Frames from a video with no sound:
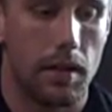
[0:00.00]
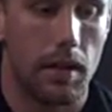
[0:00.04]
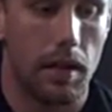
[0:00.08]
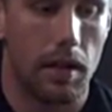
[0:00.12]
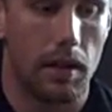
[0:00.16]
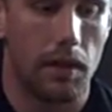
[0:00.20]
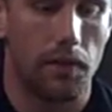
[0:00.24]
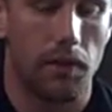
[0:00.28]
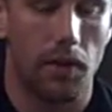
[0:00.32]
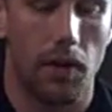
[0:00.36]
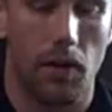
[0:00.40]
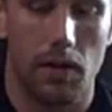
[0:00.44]

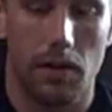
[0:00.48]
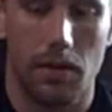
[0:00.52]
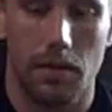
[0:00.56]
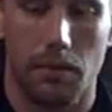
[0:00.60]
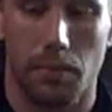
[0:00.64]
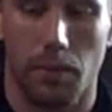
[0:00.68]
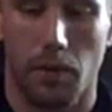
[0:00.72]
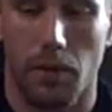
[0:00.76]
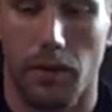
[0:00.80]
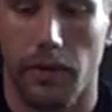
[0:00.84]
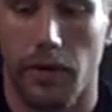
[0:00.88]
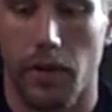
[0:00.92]
as far as
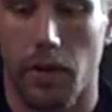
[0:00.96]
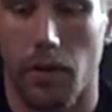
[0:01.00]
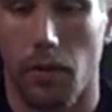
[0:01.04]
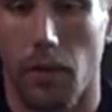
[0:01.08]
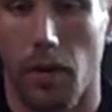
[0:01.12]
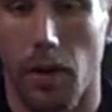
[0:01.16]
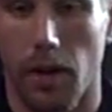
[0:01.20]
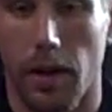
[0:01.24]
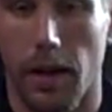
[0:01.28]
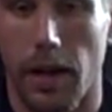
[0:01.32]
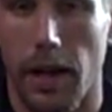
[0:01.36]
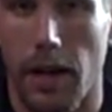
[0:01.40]
improving your
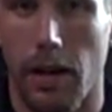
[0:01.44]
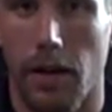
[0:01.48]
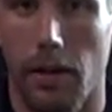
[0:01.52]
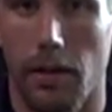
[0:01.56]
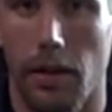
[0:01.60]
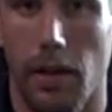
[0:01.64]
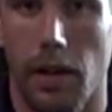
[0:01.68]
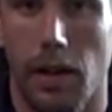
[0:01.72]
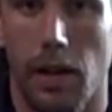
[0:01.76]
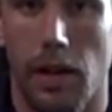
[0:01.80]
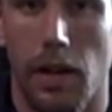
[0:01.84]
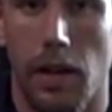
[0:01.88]

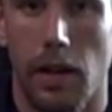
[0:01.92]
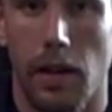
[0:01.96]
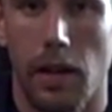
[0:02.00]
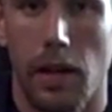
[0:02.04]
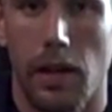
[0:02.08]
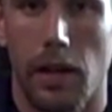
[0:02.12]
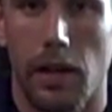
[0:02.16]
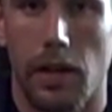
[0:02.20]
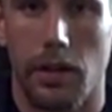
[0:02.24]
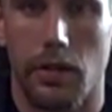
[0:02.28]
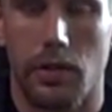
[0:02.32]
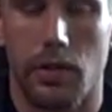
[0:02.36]
workout
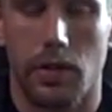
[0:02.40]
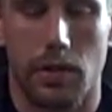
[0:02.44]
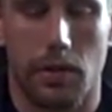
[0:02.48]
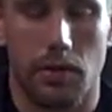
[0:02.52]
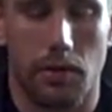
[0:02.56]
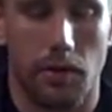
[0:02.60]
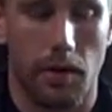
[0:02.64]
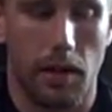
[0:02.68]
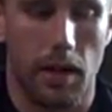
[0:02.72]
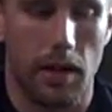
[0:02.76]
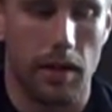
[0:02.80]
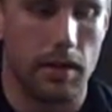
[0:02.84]
is
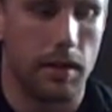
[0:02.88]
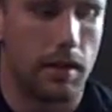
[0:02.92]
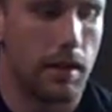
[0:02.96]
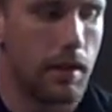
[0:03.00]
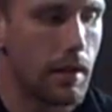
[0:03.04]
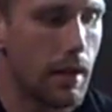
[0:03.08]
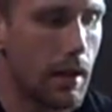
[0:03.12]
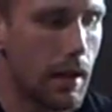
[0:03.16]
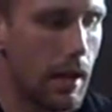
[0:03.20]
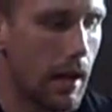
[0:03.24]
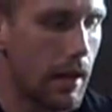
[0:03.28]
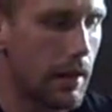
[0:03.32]
just crazy.
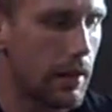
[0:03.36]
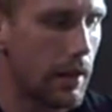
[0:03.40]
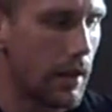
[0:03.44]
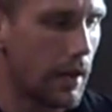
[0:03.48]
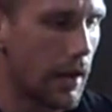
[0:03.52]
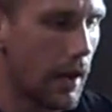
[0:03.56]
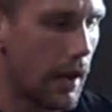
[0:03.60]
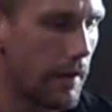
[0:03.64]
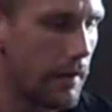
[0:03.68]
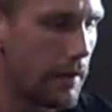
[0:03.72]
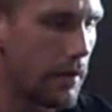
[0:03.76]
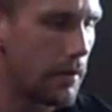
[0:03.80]
And I
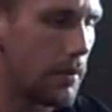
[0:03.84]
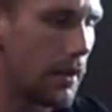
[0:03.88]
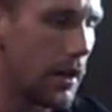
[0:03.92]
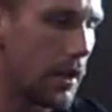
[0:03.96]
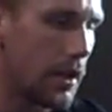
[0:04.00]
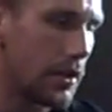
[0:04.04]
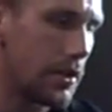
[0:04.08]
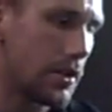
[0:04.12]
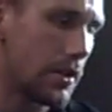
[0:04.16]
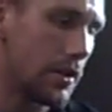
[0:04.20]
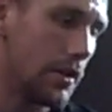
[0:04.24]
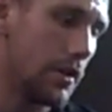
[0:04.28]
think
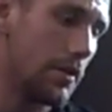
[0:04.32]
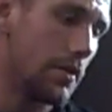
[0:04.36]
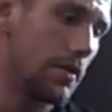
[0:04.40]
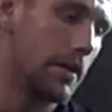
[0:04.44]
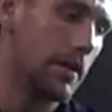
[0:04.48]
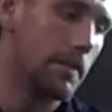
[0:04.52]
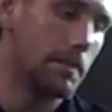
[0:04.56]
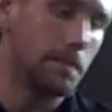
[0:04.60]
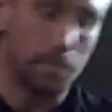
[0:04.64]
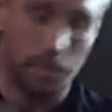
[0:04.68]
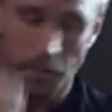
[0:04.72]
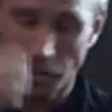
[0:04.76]
everybody should do
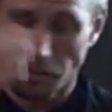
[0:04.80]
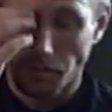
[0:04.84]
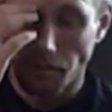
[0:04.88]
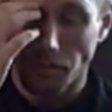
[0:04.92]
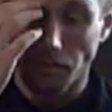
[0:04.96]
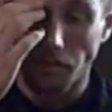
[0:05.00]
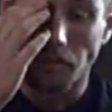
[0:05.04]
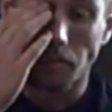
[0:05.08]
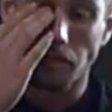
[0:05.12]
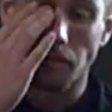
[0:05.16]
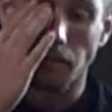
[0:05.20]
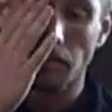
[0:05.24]
it.
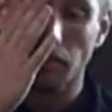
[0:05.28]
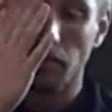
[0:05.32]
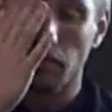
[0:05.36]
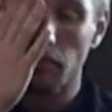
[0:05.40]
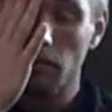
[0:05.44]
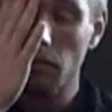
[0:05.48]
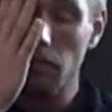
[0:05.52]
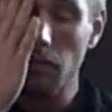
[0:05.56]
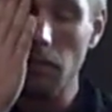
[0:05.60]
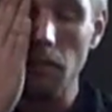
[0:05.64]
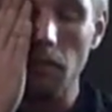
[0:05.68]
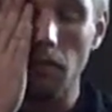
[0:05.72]

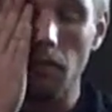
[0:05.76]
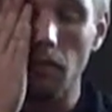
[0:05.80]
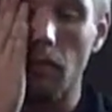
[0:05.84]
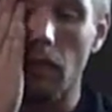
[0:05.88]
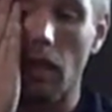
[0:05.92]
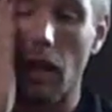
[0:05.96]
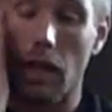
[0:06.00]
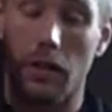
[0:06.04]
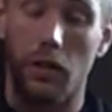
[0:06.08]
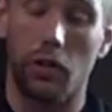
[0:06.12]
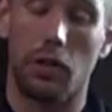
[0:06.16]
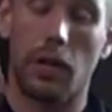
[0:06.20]

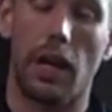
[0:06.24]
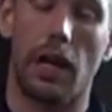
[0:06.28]
And you